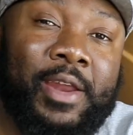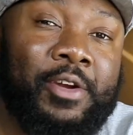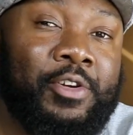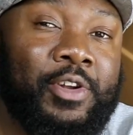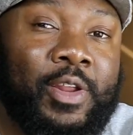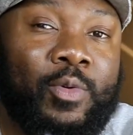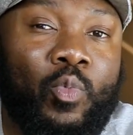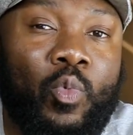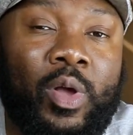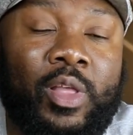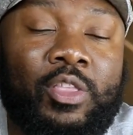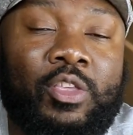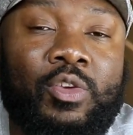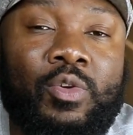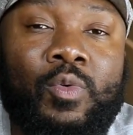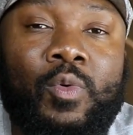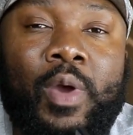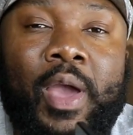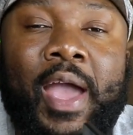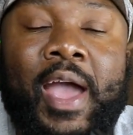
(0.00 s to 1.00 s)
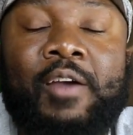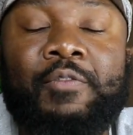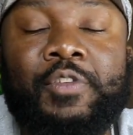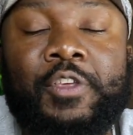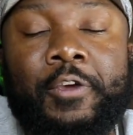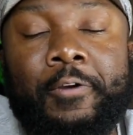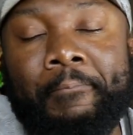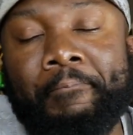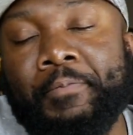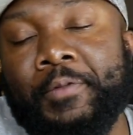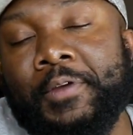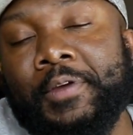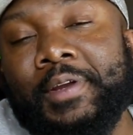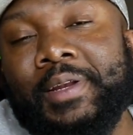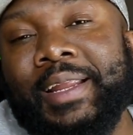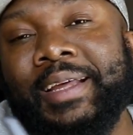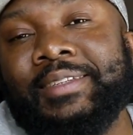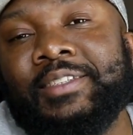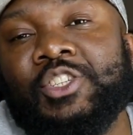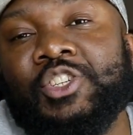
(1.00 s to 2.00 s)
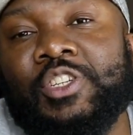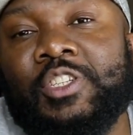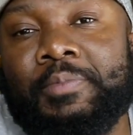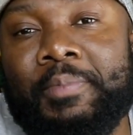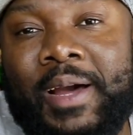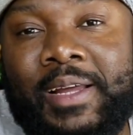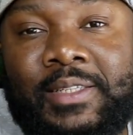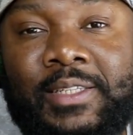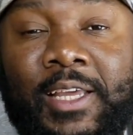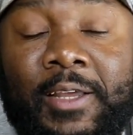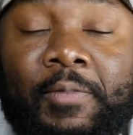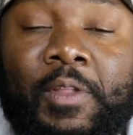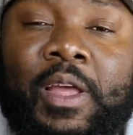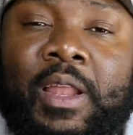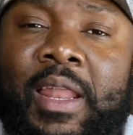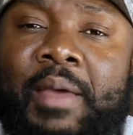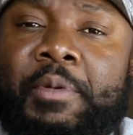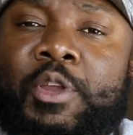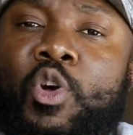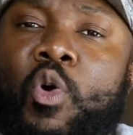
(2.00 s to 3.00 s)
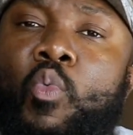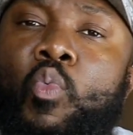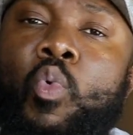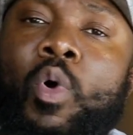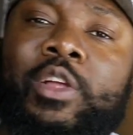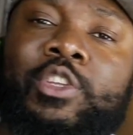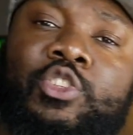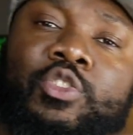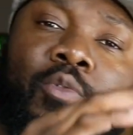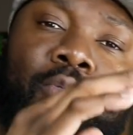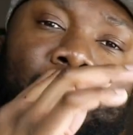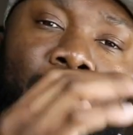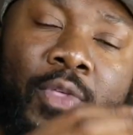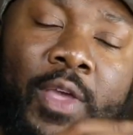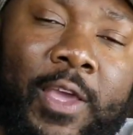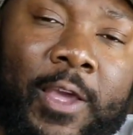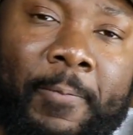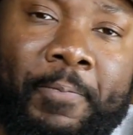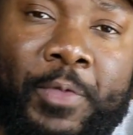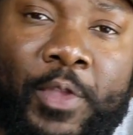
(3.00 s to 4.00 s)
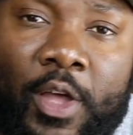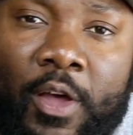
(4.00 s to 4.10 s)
better than what you have here. That's just my take. Let me know what you think